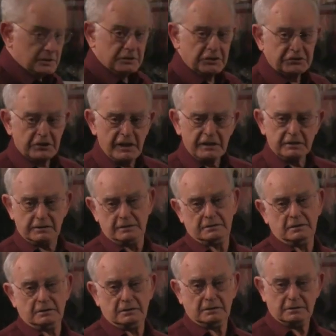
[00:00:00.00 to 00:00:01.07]
to sink
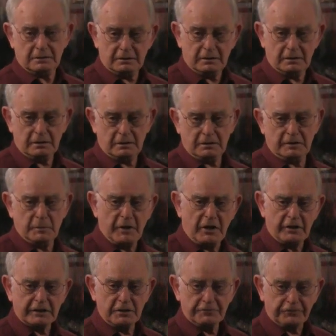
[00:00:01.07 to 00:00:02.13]
the
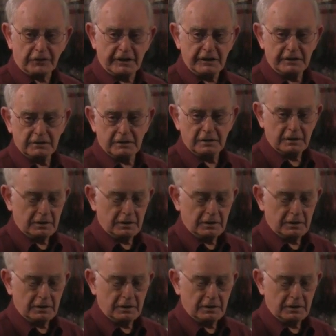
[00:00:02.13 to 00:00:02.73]
American fleet,